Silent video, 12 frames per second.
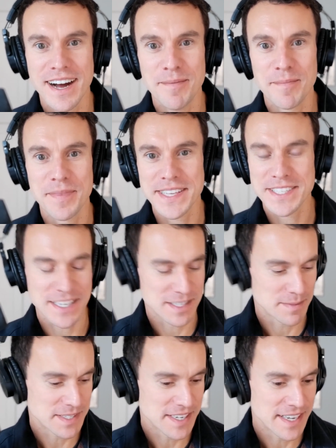that's awesome
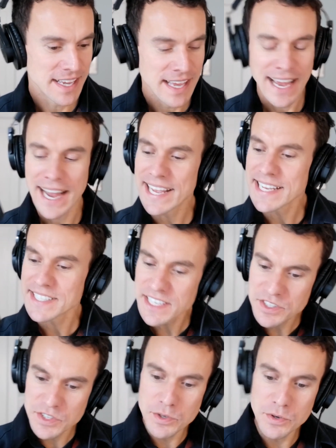to see. I guess
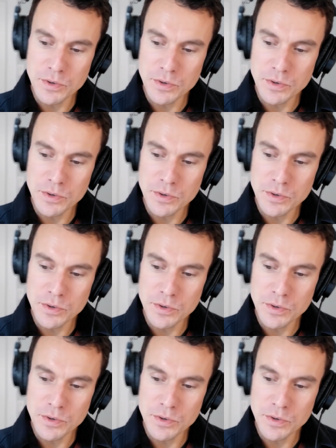as you,